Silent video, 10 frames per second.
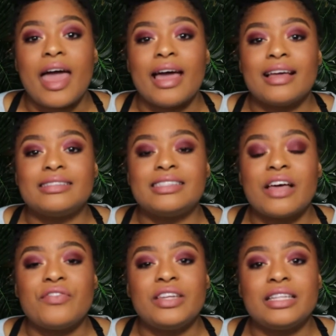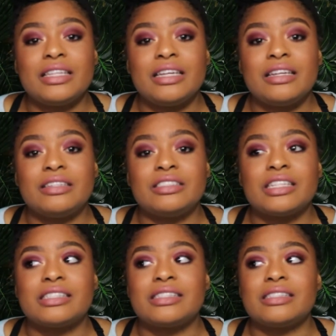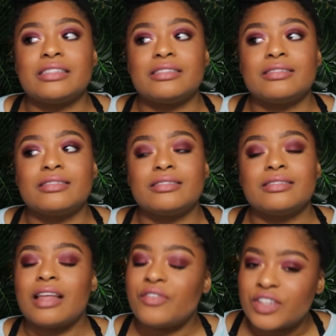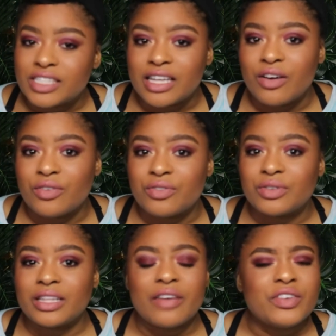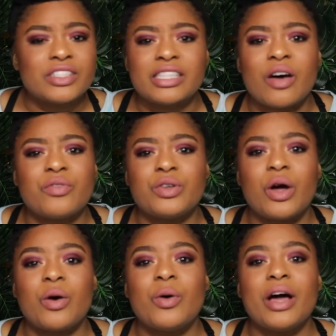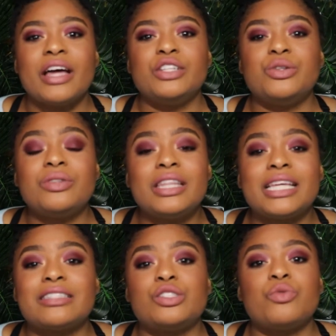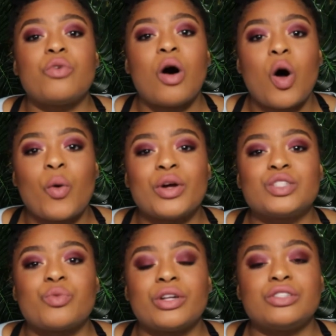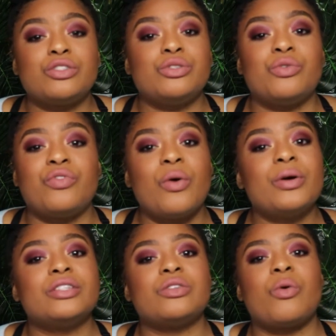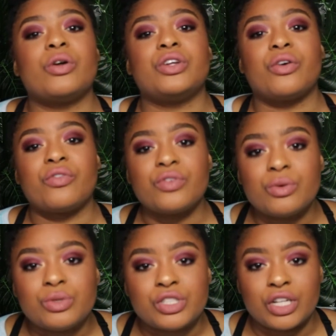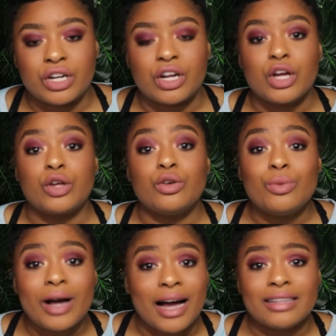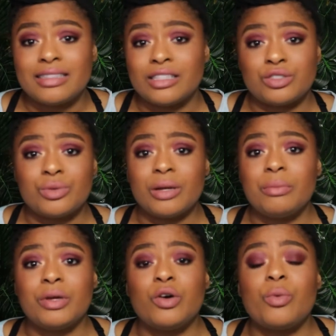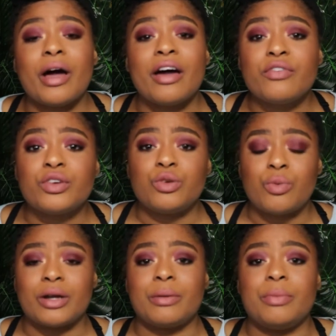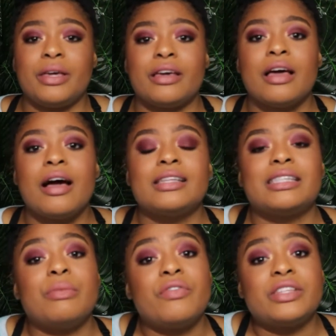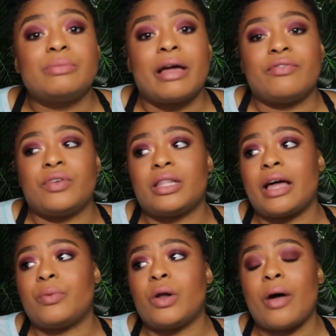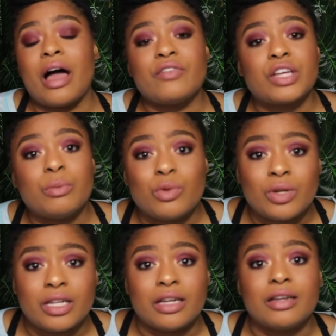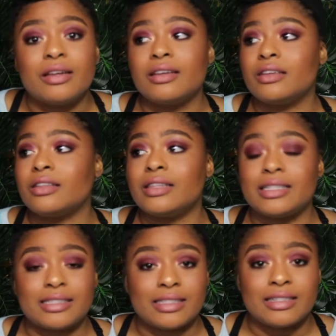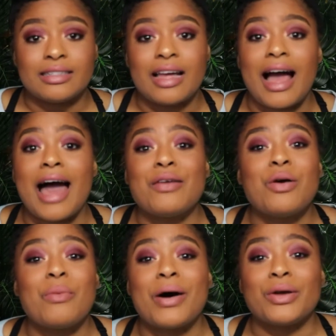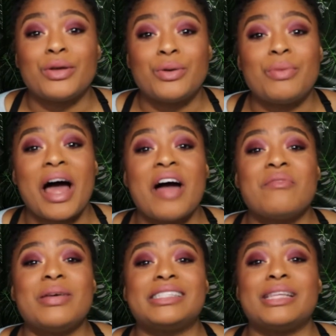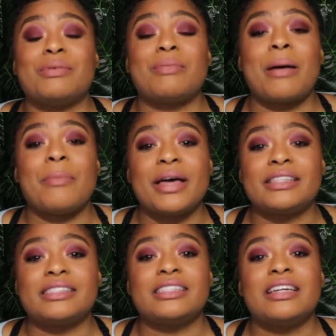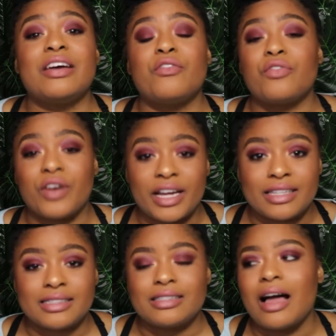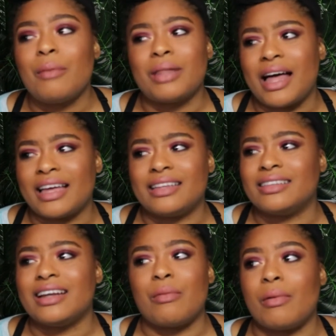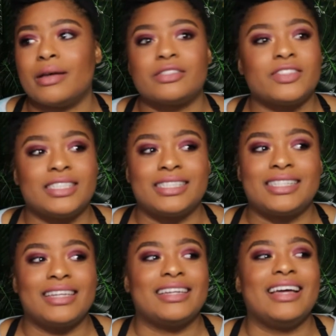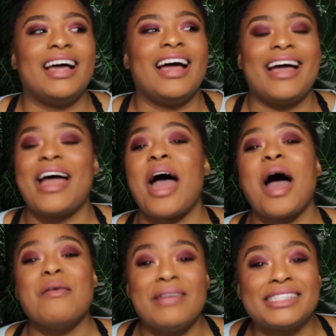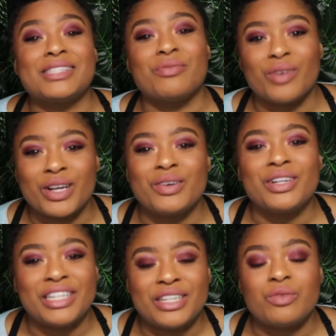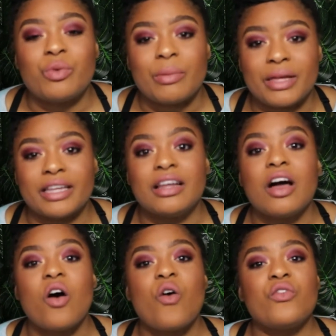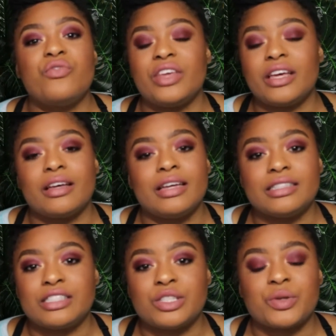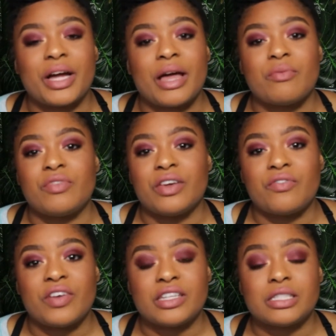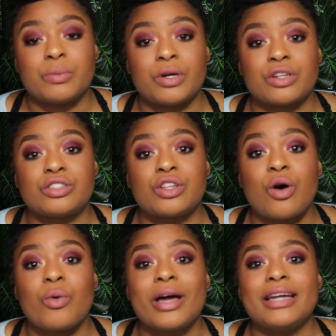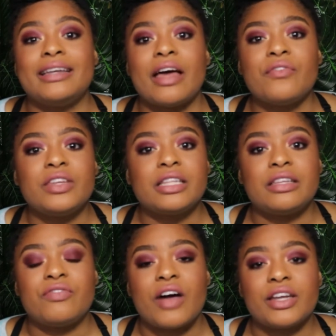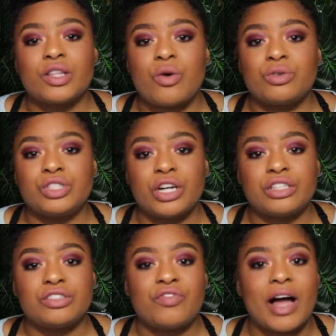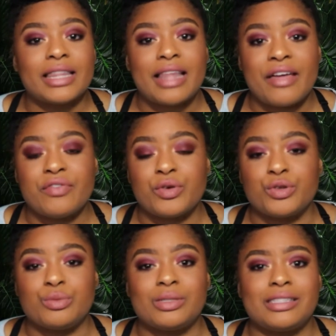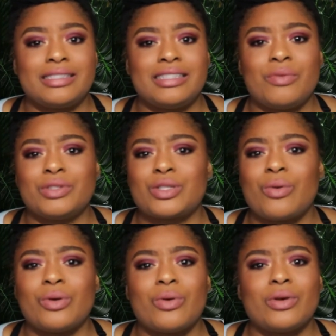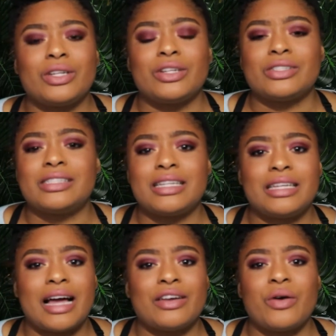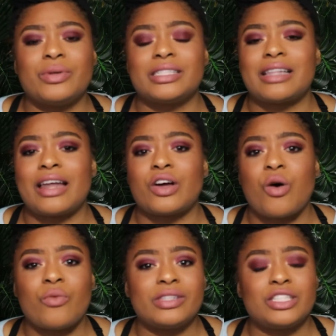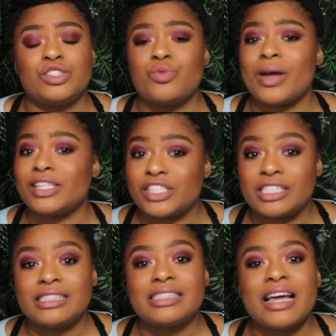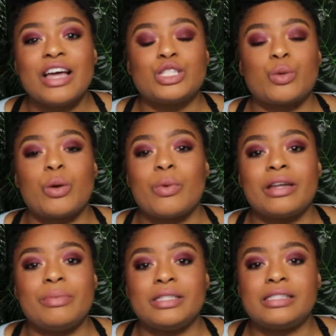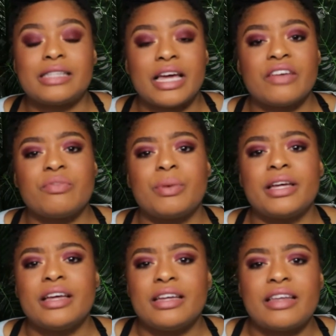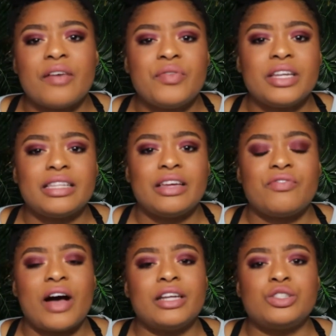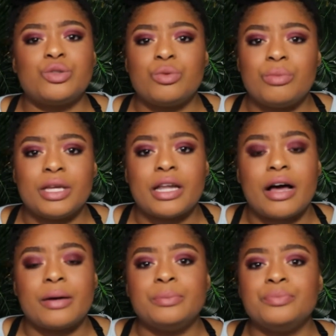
And definitely just love yourself. Love yourself, you know. Do the things that you've always wanted to do. Focus on your future. You got this. You can be whoever you want to be. Some of us might feel like we don't have a community. Listen, I don't know about you, but I've met some of my best friends. I'm lying. They're not my best friends. I met some real good women via Instagram, via Facebook. So definitely find a local church, find life groups, see what's going on in your city. I know it's a lot of COVID situations, so we want to be safe, but definitely find a Zoom meetup.